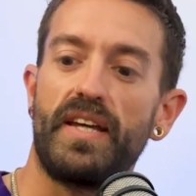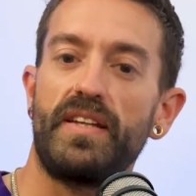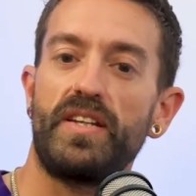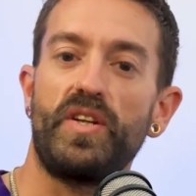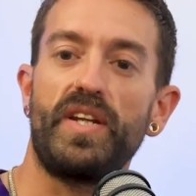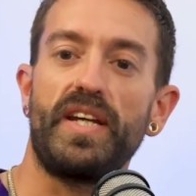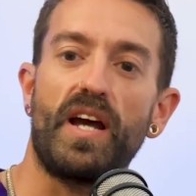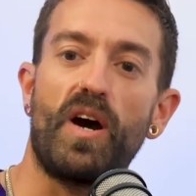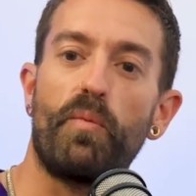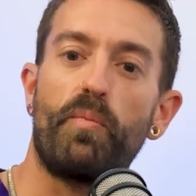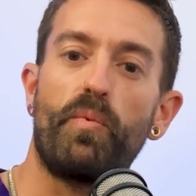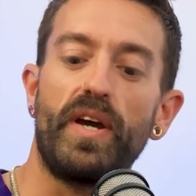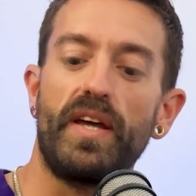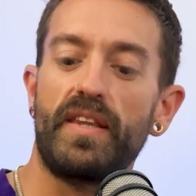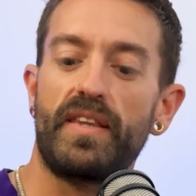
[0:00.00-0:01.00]
you need help
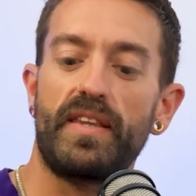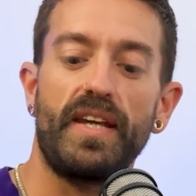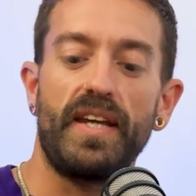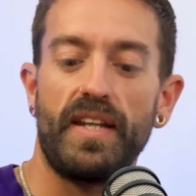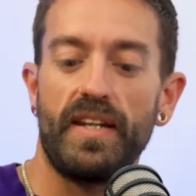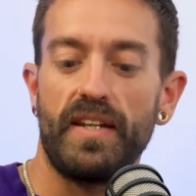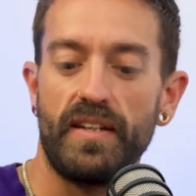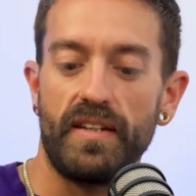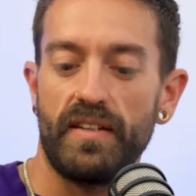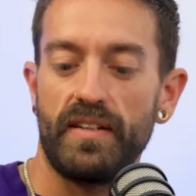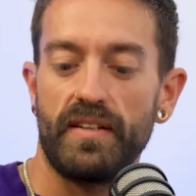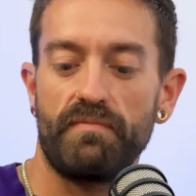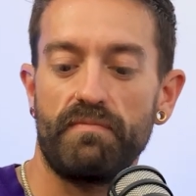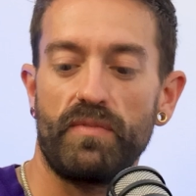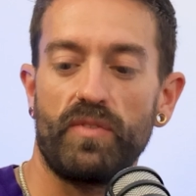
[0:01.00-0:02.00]
with in
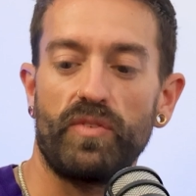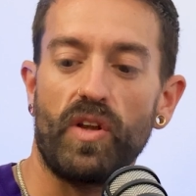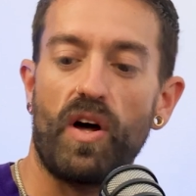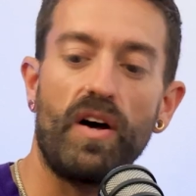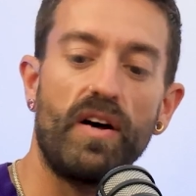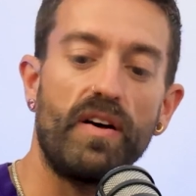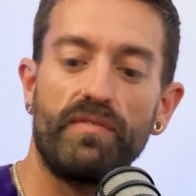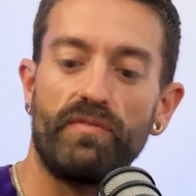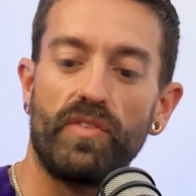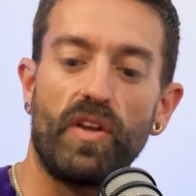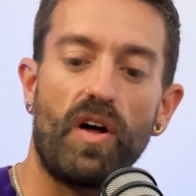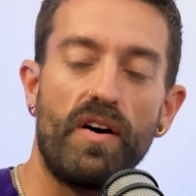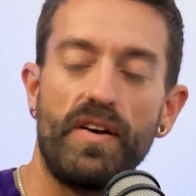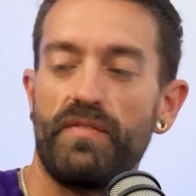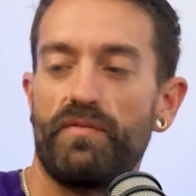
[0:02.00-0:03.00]

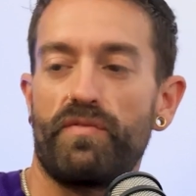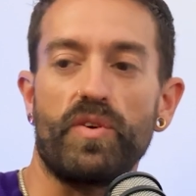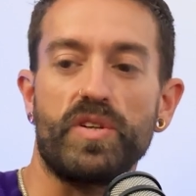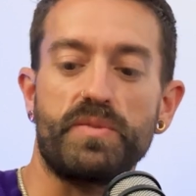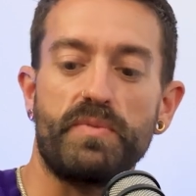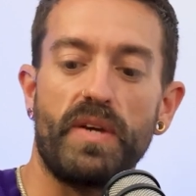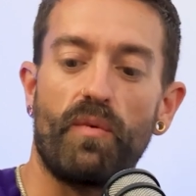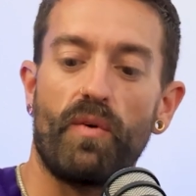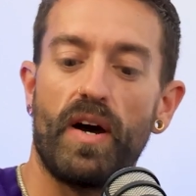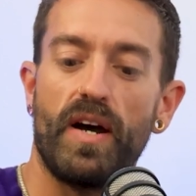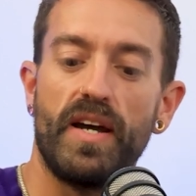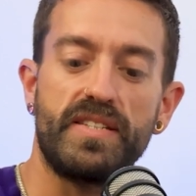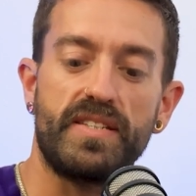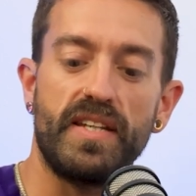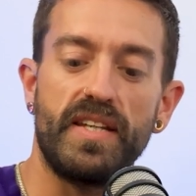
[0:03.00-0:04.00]
law enforcement
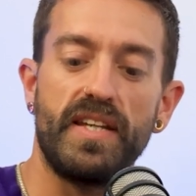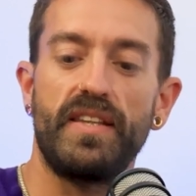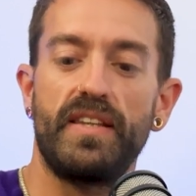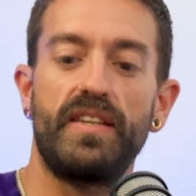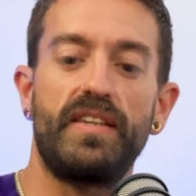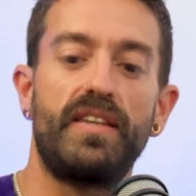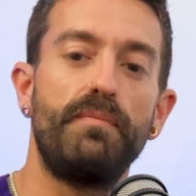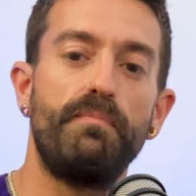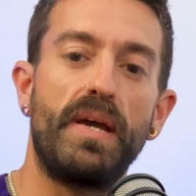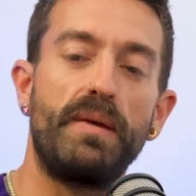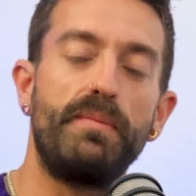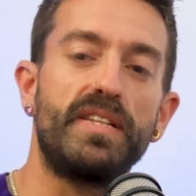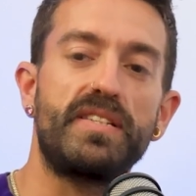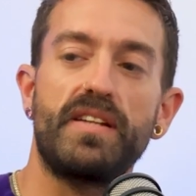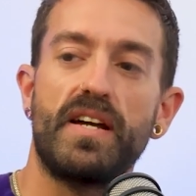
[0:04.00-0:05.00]
wise, that
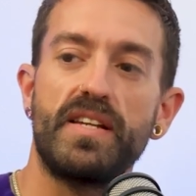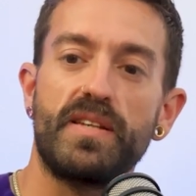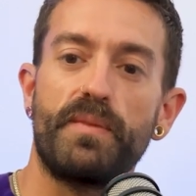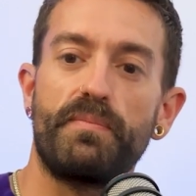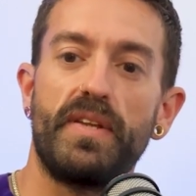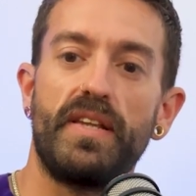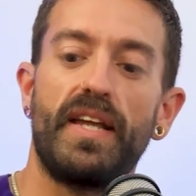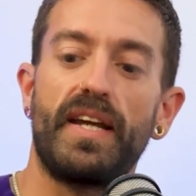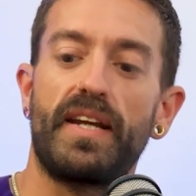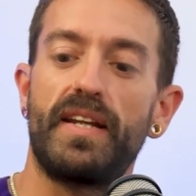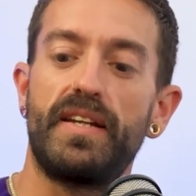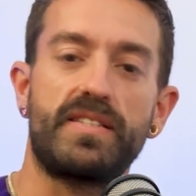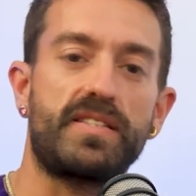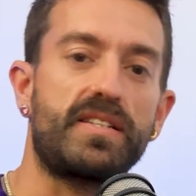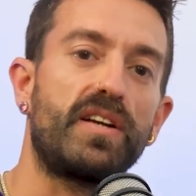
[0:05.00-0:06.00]
maybe it's not something they can
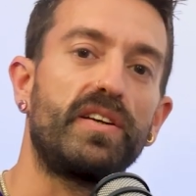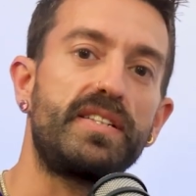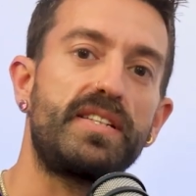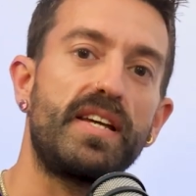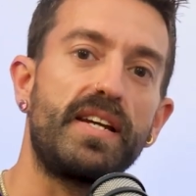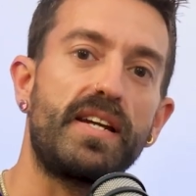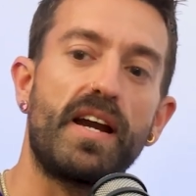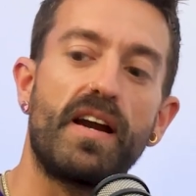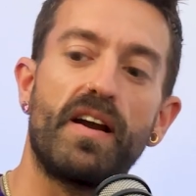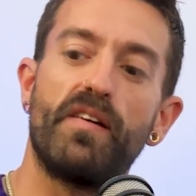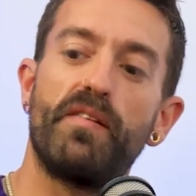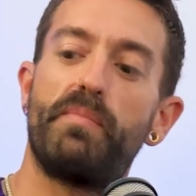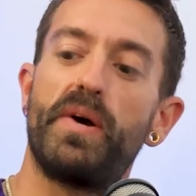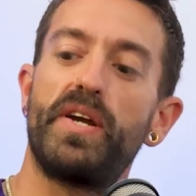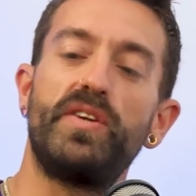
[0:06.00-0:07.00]
necessarily take care
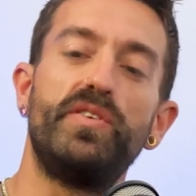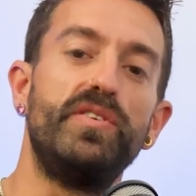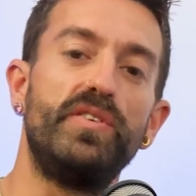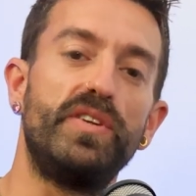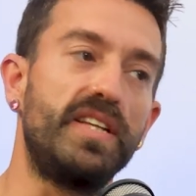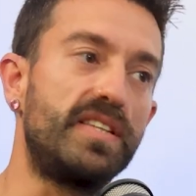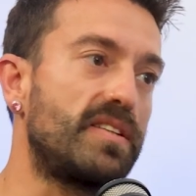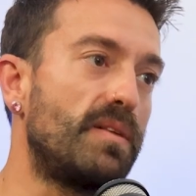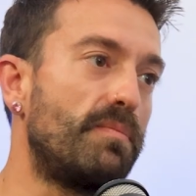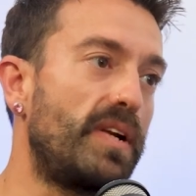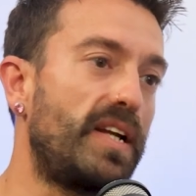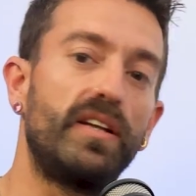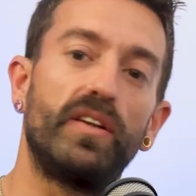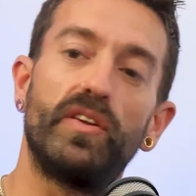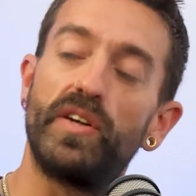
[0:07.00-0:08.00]
of, but you do need
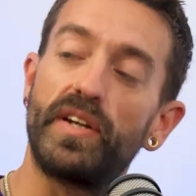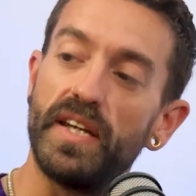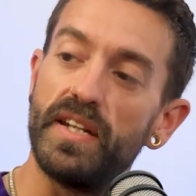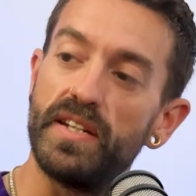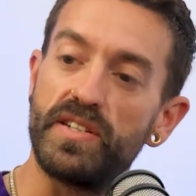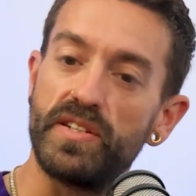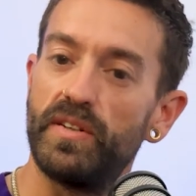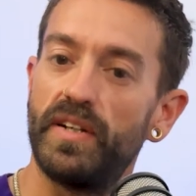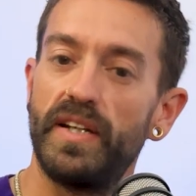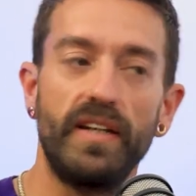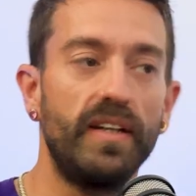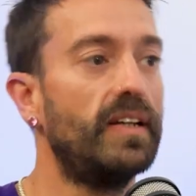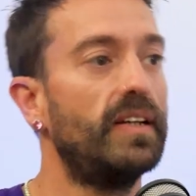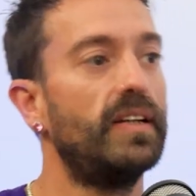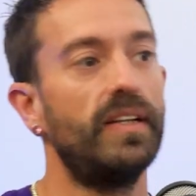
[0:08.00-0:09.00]
somebody to look into it,
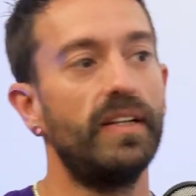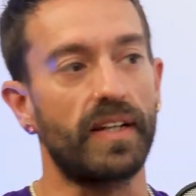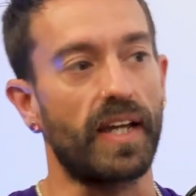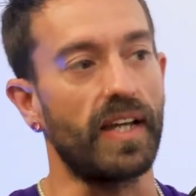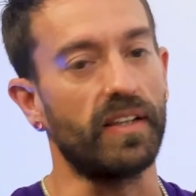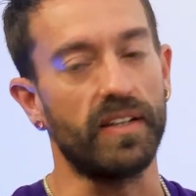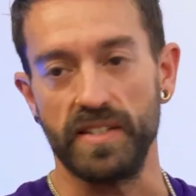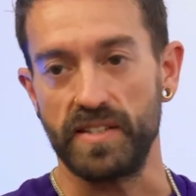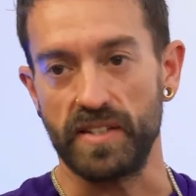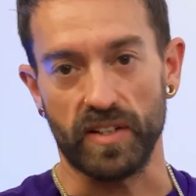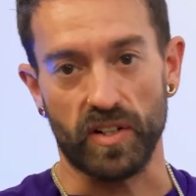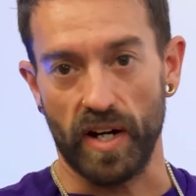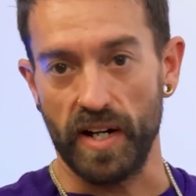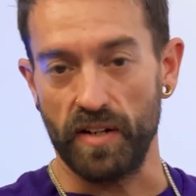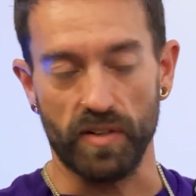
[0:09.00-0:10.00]
Kayla is a
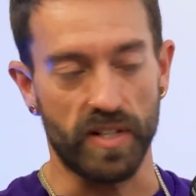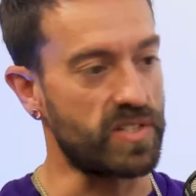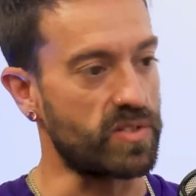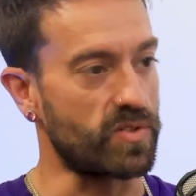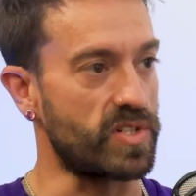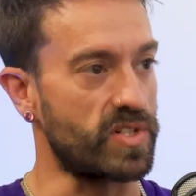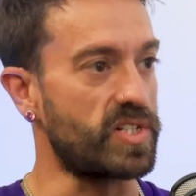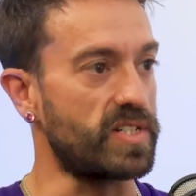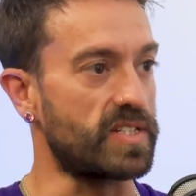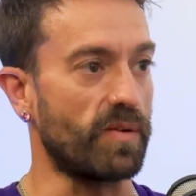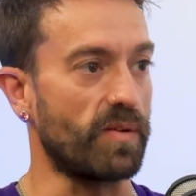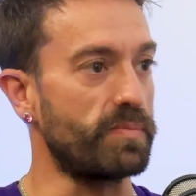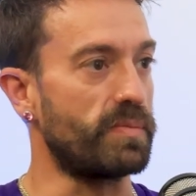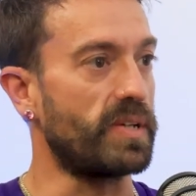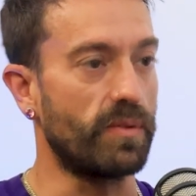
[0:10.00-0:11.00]
great resource. She's
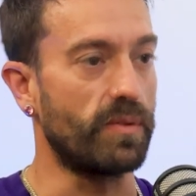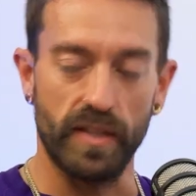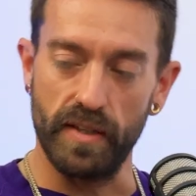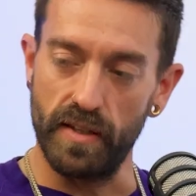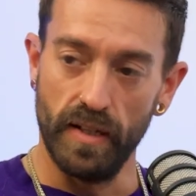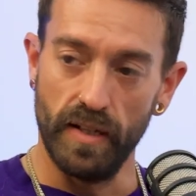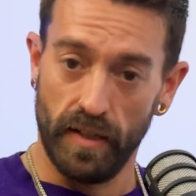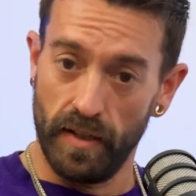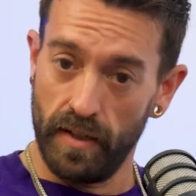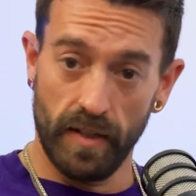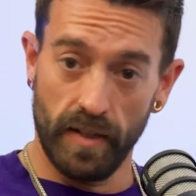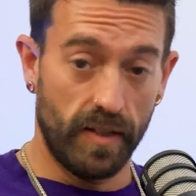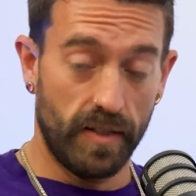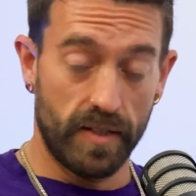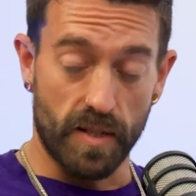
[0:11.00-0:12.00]
helped me with
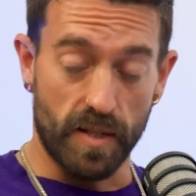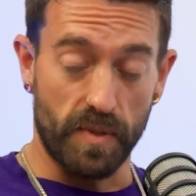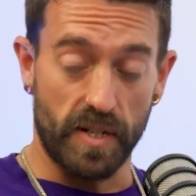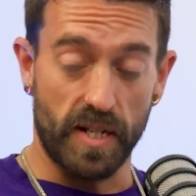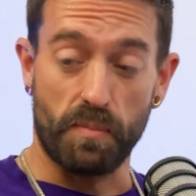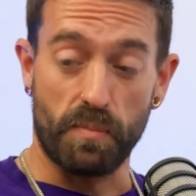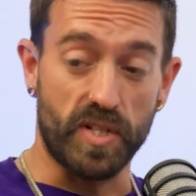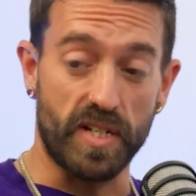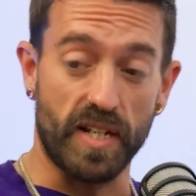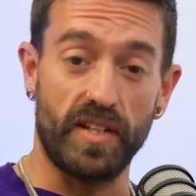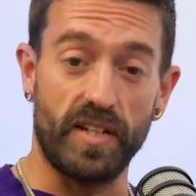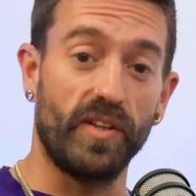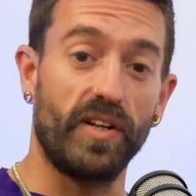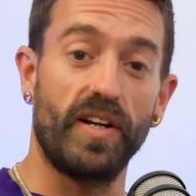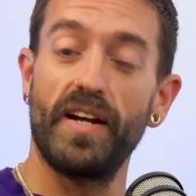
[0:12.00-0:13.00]
something in
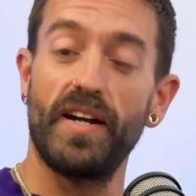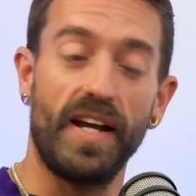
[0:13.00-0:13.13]
particular,